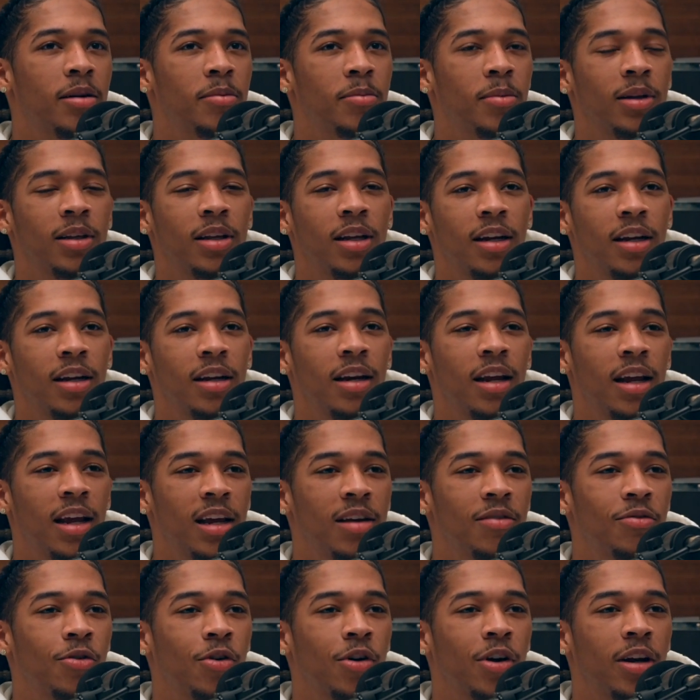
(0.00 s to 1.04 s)
But then
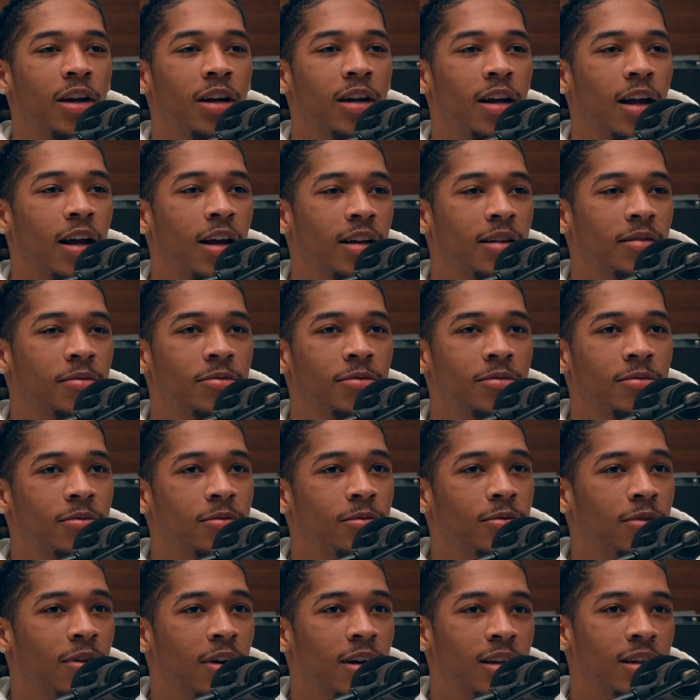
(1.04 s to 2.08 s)
eighth grade, I
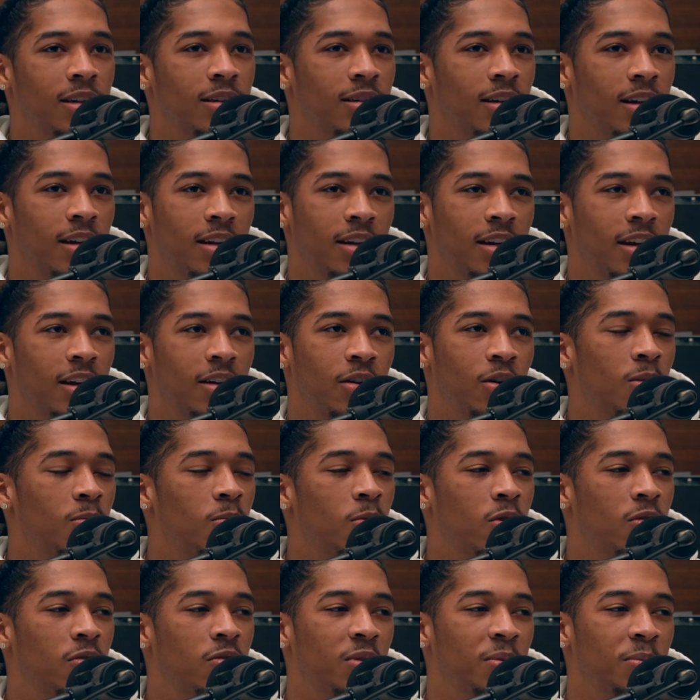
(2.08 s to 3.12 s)
finally said, yeah, no
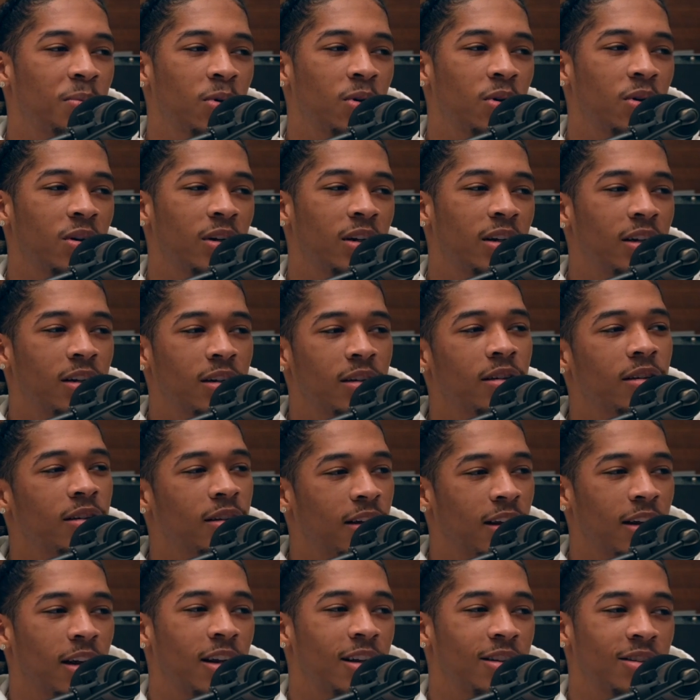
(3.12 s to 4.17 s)
more football, and
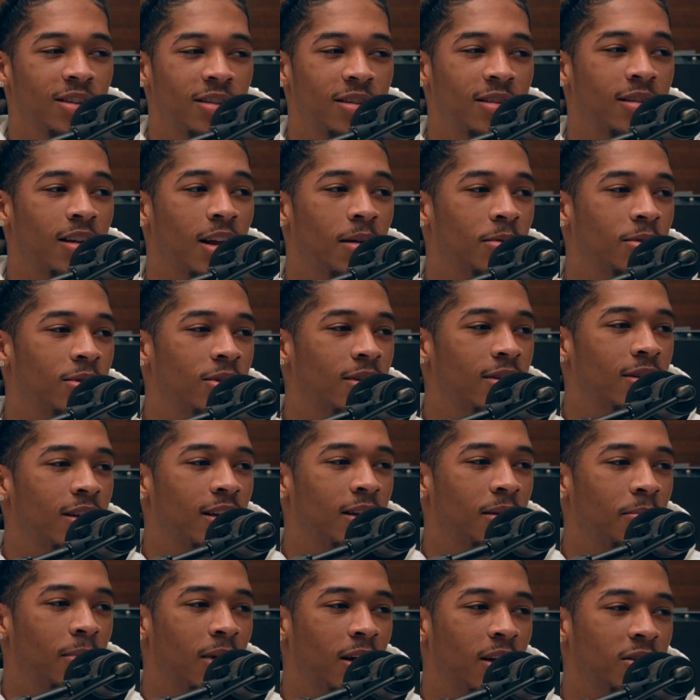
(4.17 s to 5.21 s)
I uh, just I'm gonna just stick
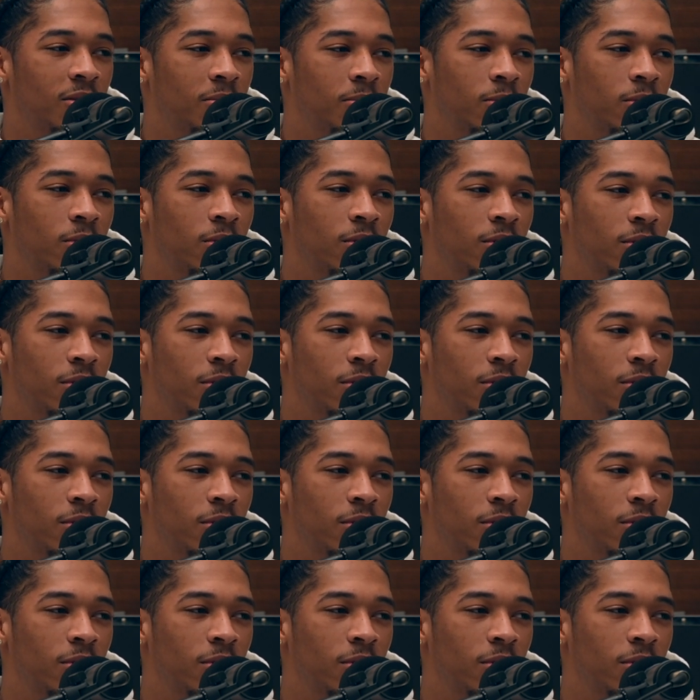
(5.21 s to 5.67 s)
to basketball.